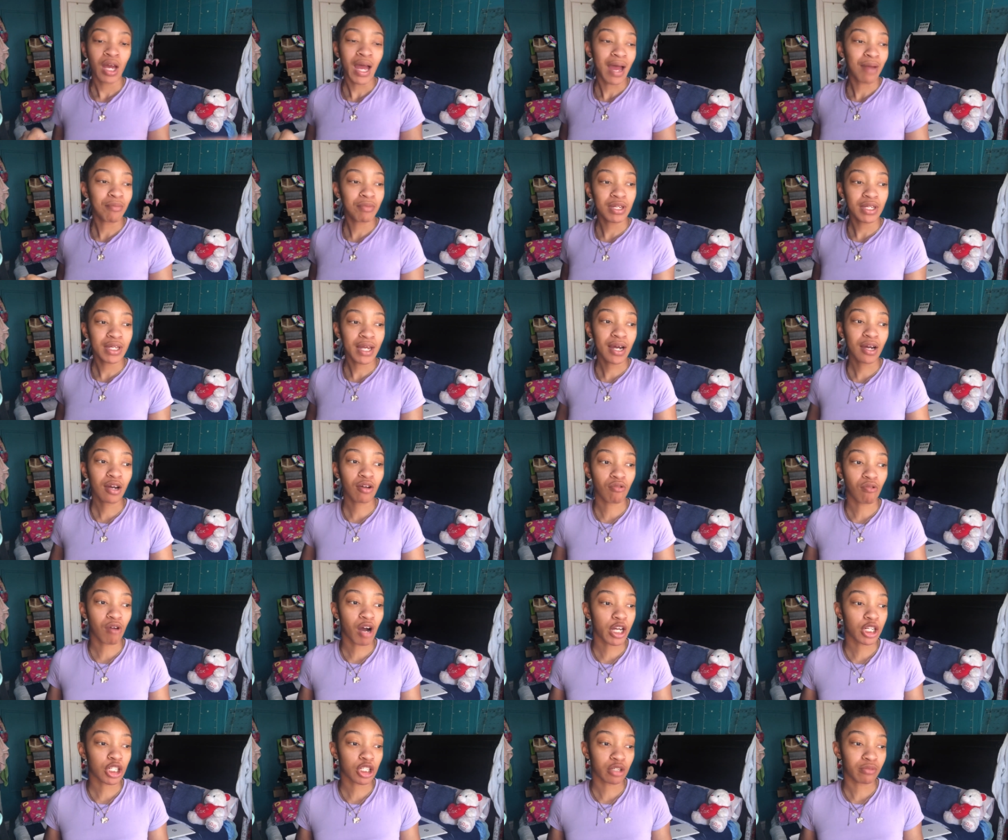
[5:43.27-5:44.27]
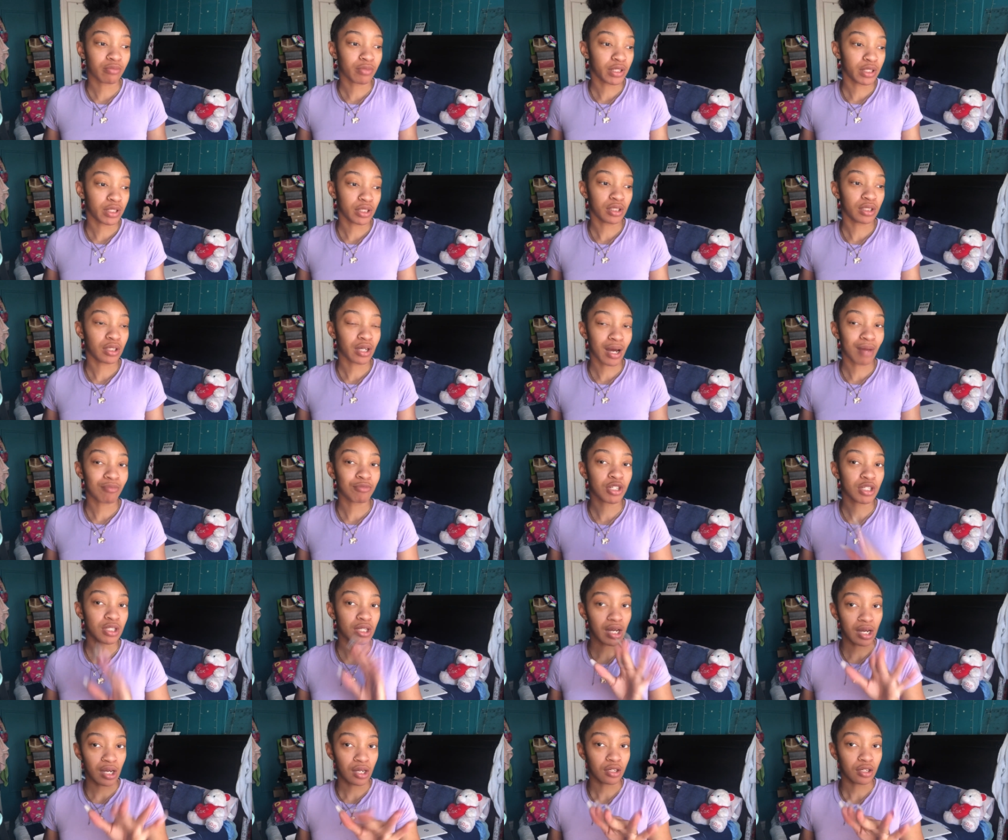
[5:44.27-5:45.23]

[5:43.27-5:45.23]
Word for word: I mean, y'all can watch it, but I'm just not